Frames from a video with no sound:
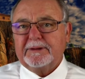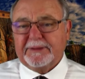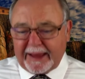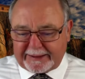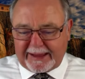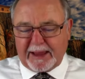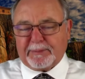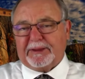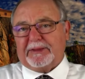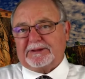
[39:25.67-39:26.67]
They
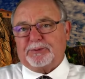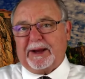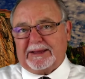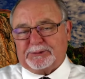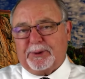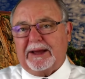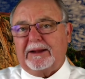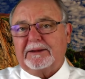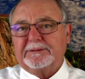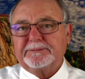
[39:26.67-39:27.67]
came in this way as
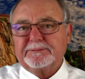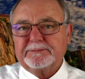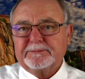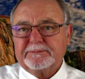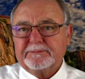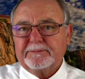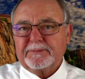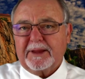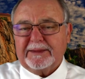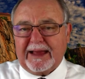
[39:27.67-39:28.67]
well.
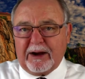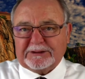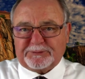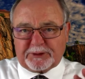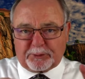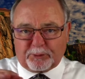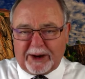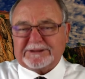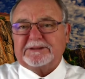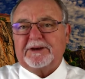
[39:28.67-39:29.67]
Now it's for the
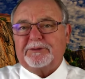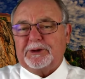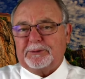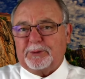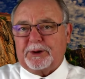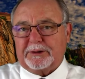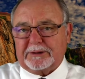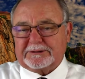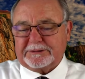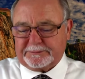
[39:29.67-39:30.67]
rest of you,
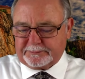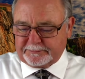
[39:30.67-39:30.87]
world.